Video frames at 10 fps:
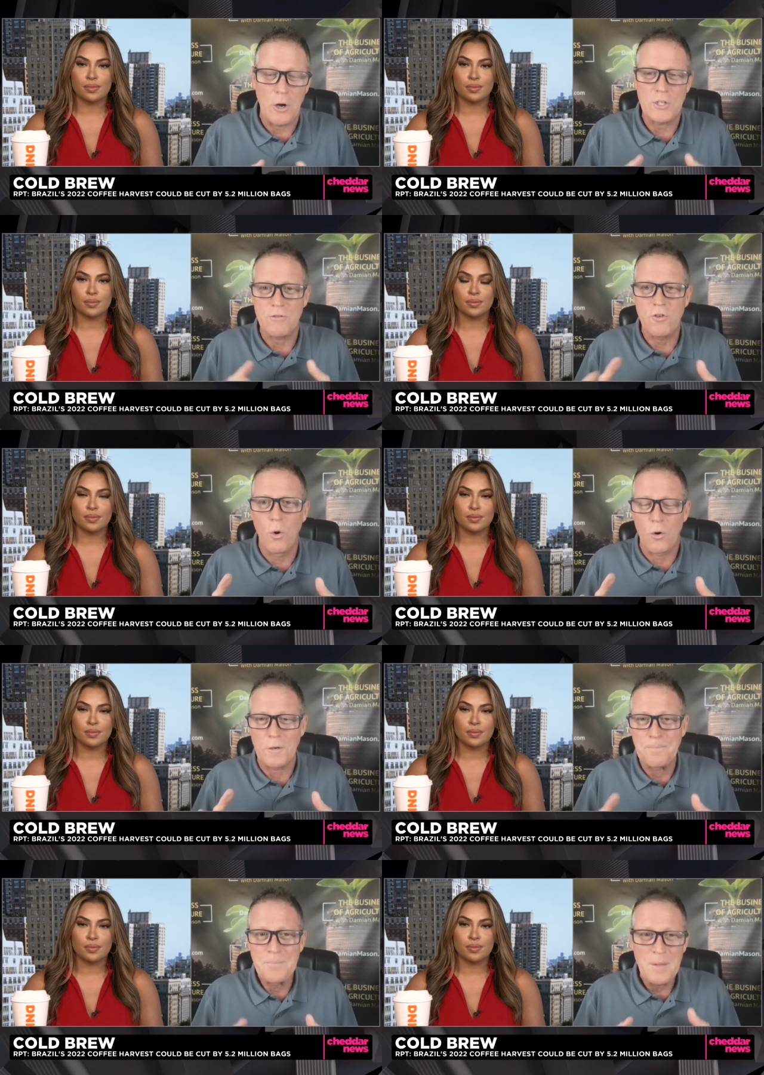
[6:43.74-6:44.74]
Speaker 1: of corn.
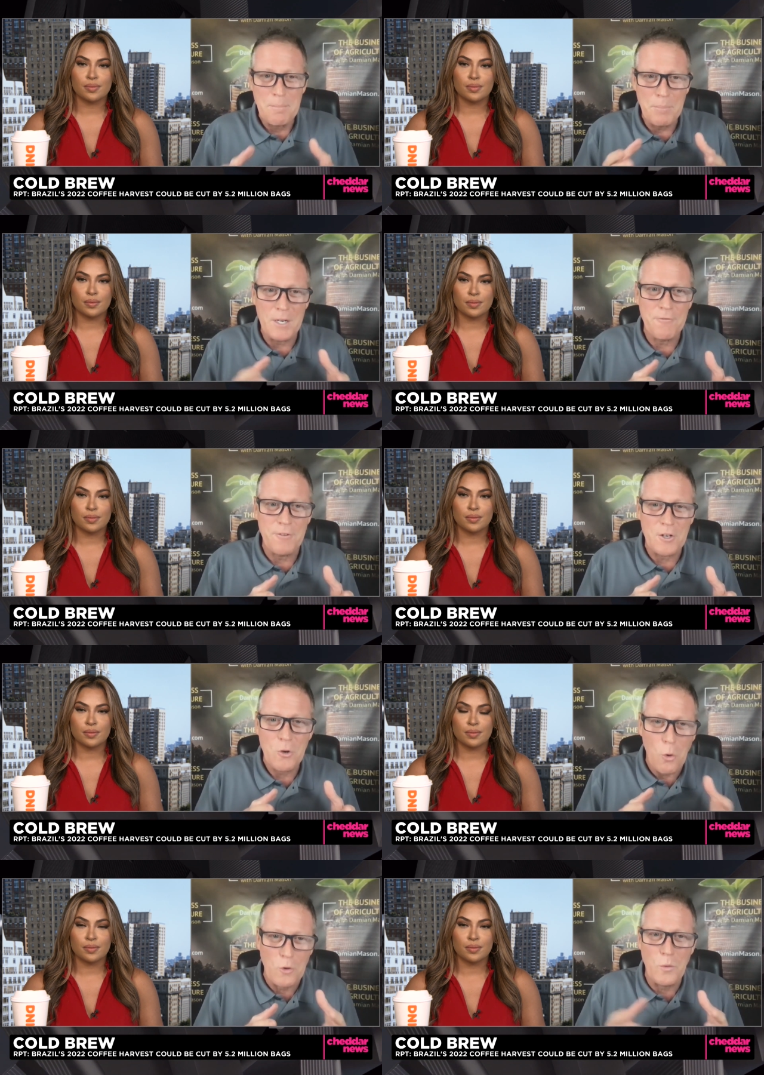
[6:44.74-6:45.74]
But if it, corn
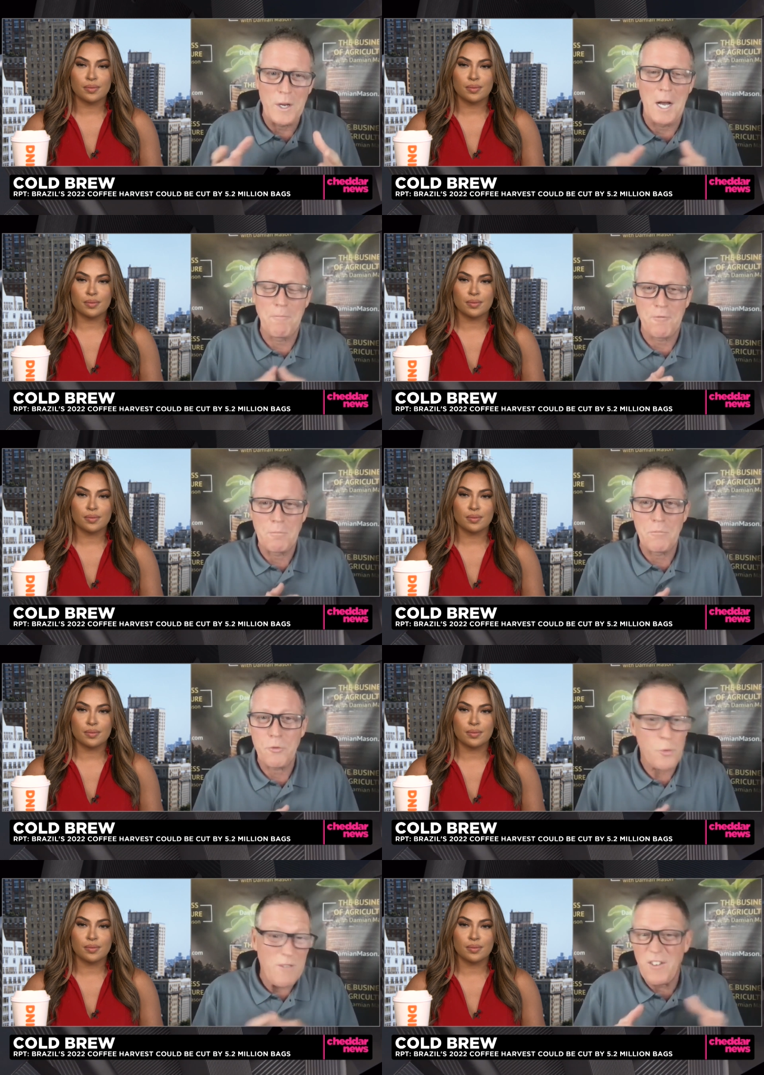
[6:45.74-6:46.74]
went up from three
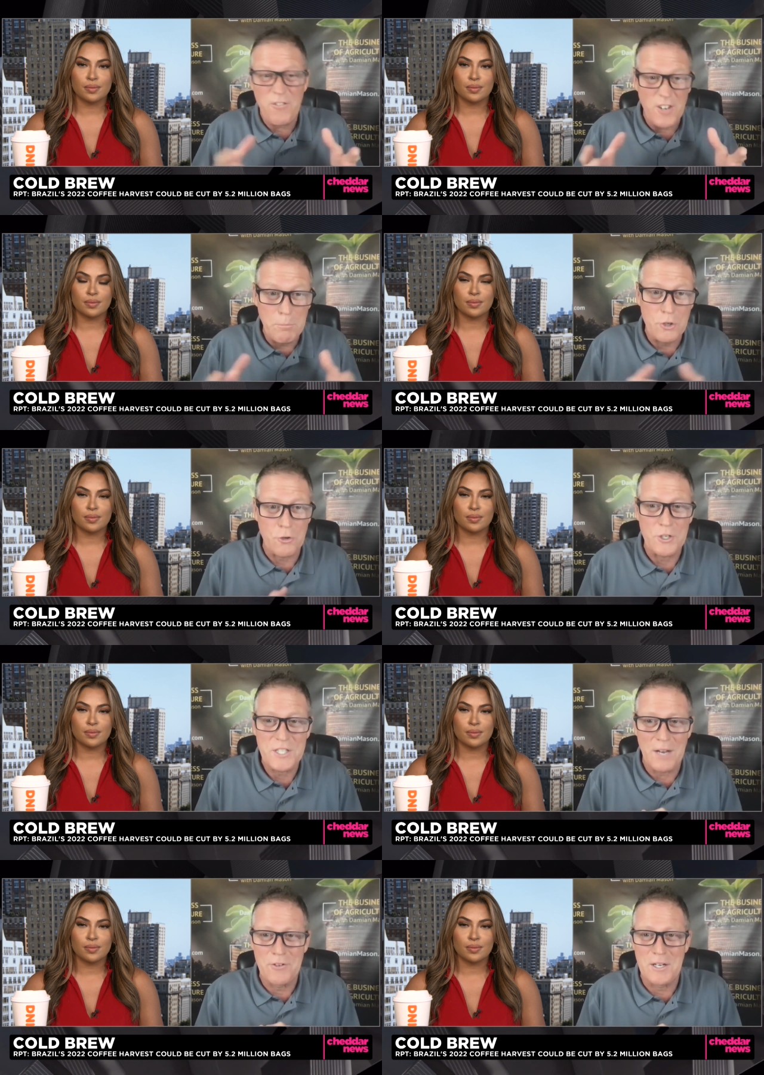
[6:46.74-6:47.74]
fifty a bushel to seven
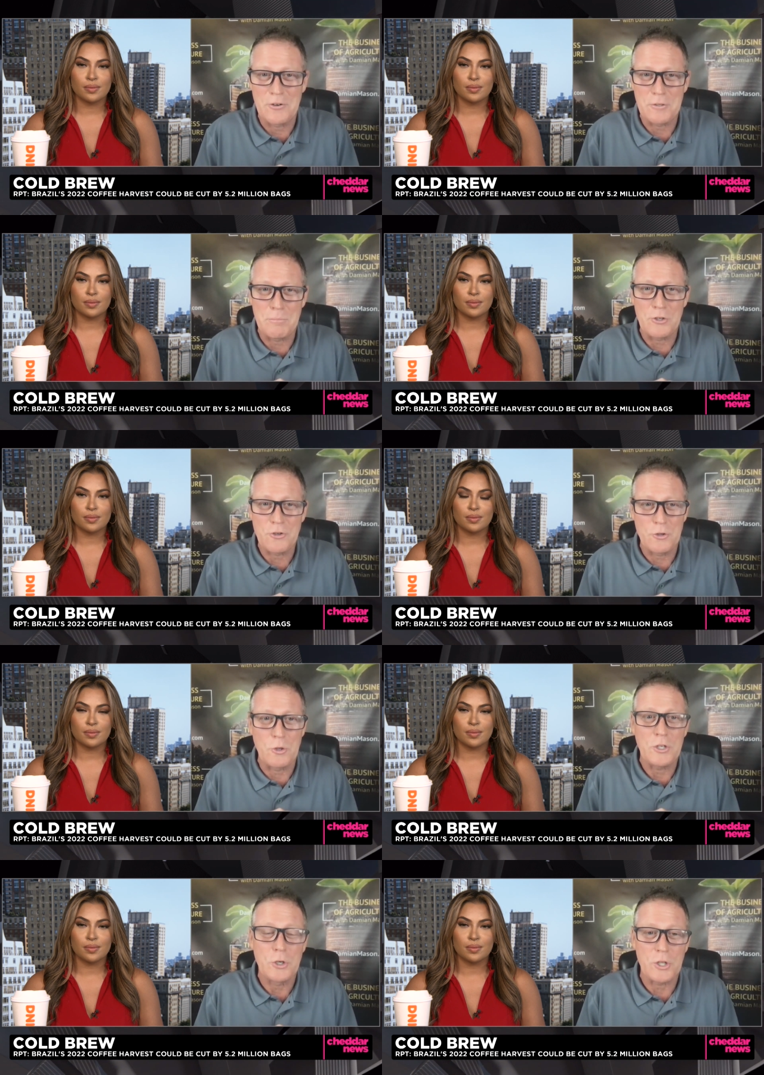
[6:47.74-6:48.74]
dollars a bushel, it only took
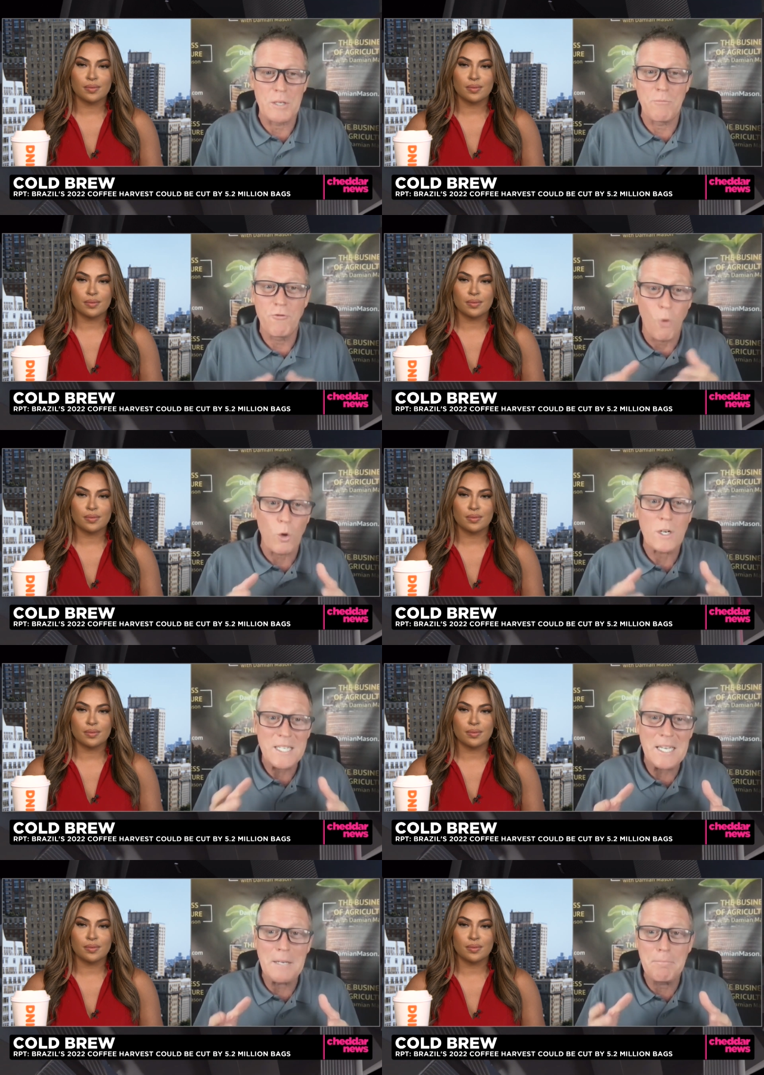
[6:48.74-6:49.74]
them fourteen
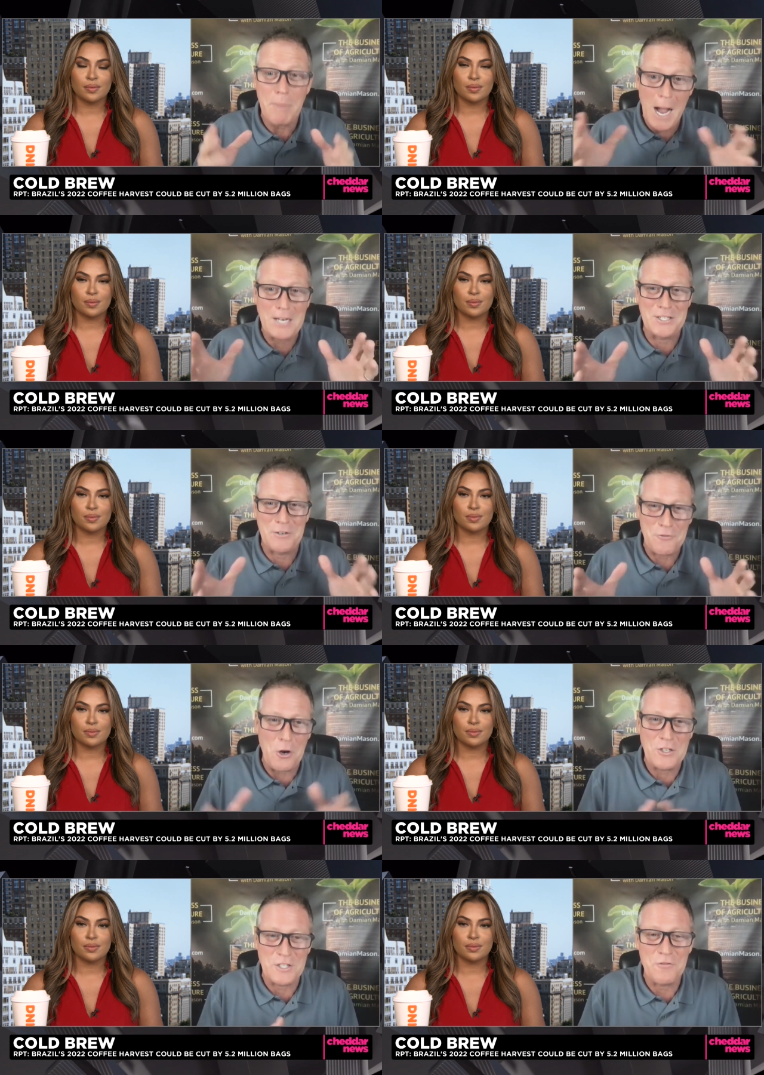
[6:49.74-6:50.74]
boxes of Frosted
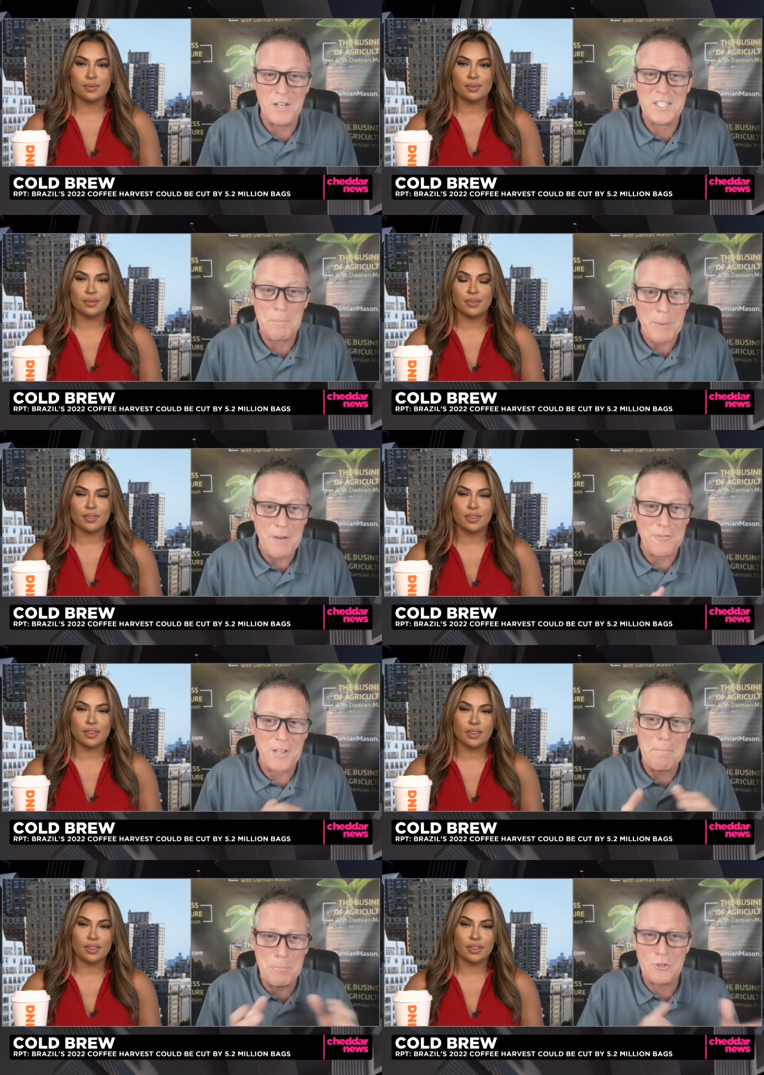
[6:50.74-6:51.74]
Flakes to pay for that
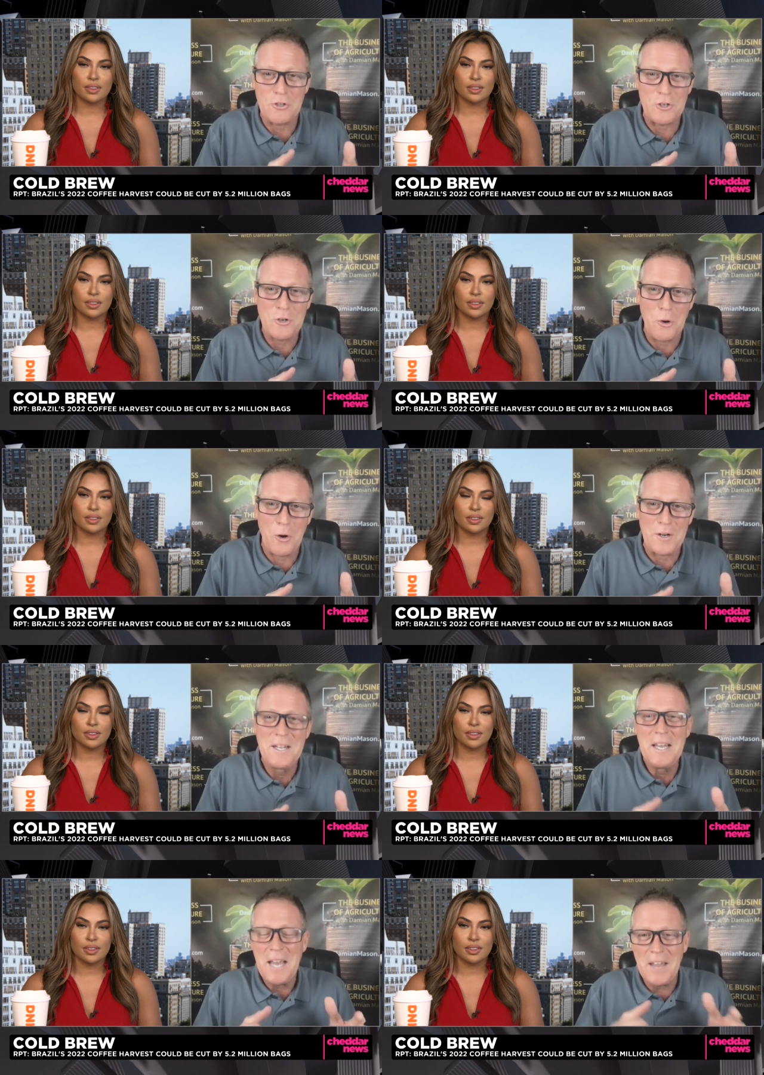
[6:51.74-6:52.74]
bushel of corn.
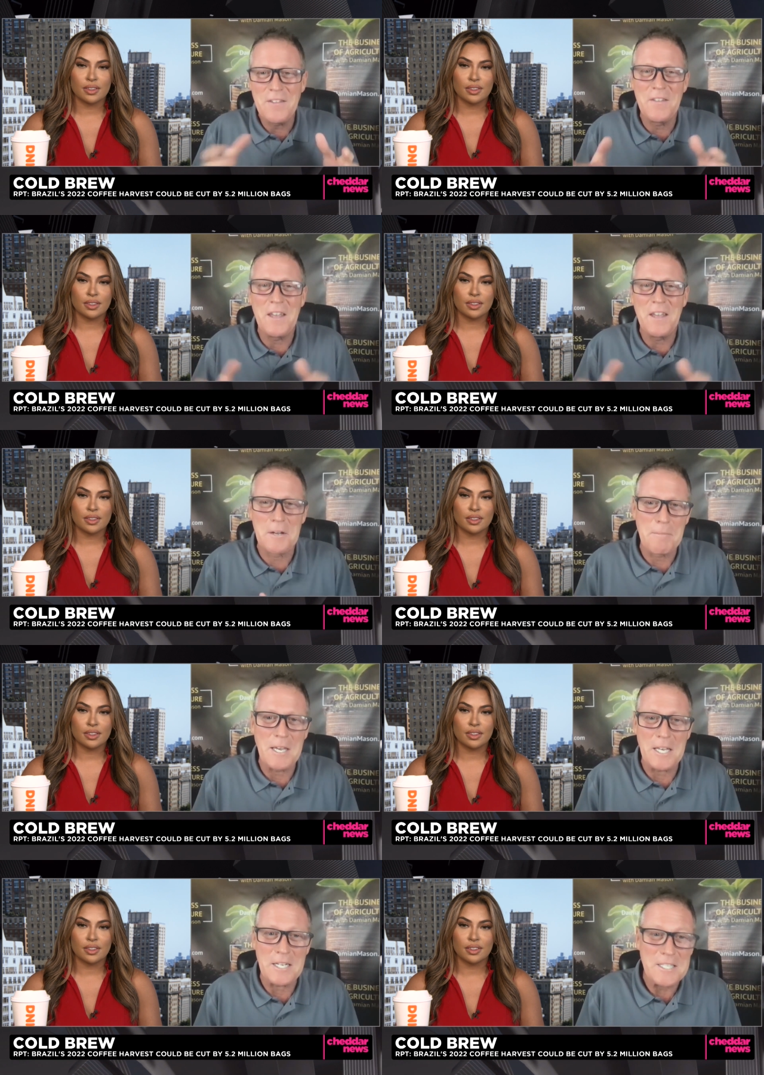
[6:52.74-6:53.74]
And then they ended up making
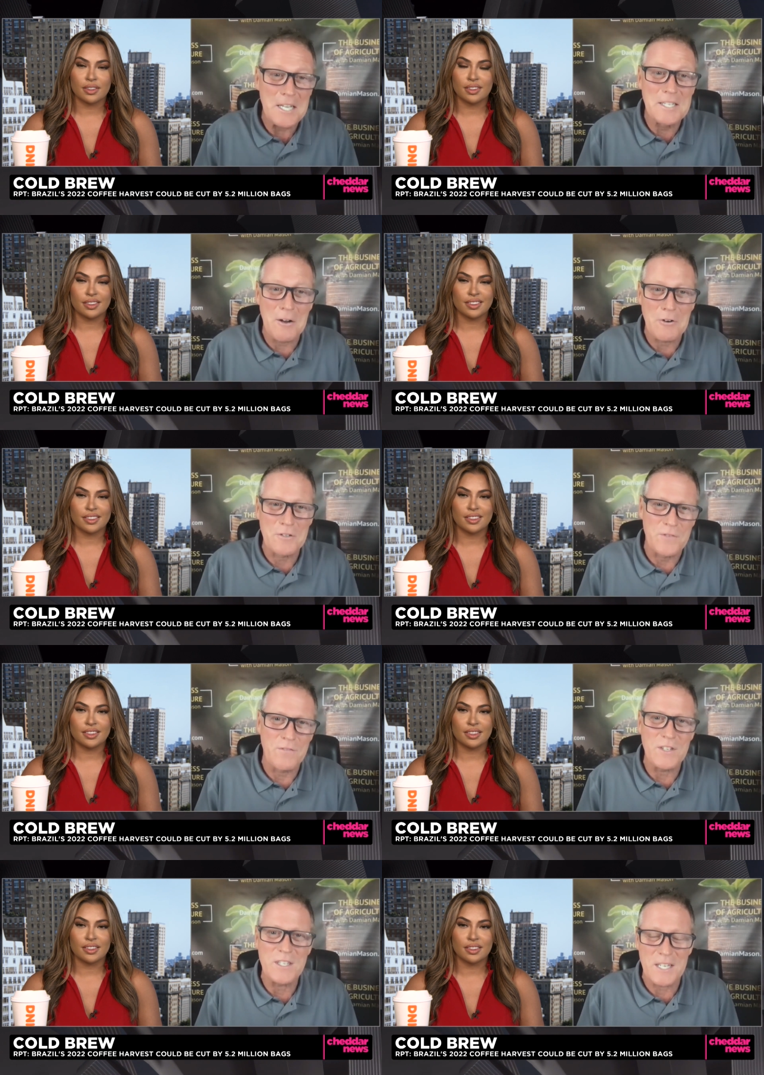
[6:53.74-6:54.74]
ten dollars and fifty
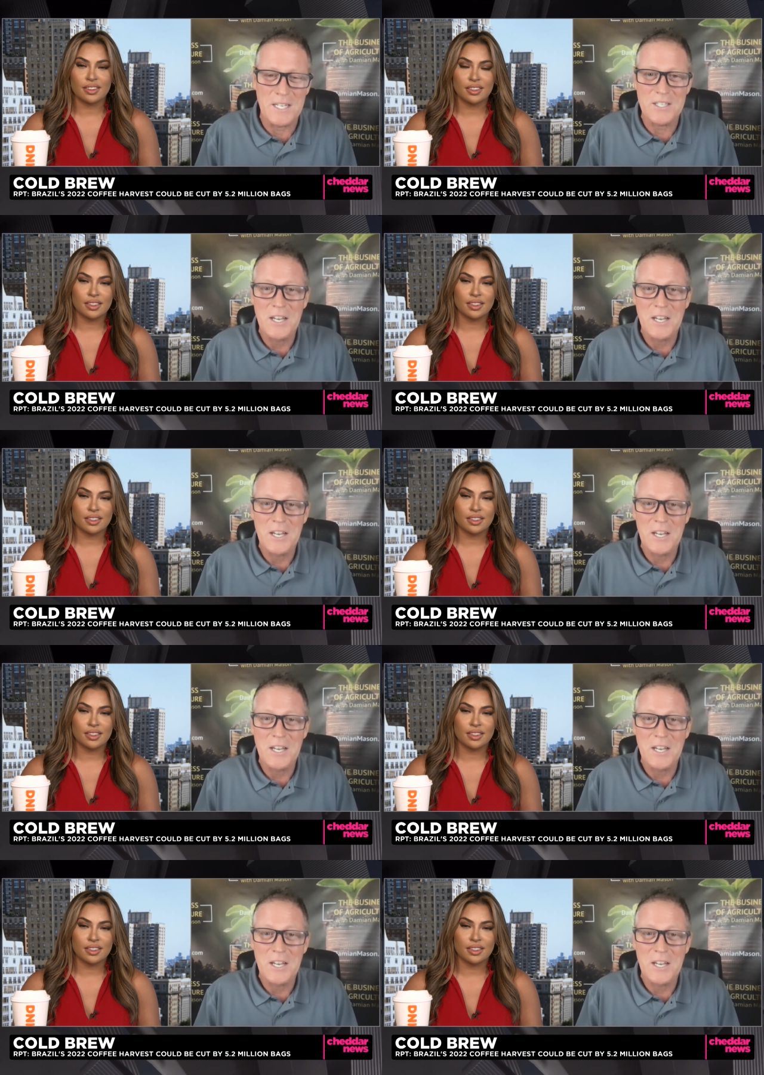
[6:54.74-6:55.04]
cents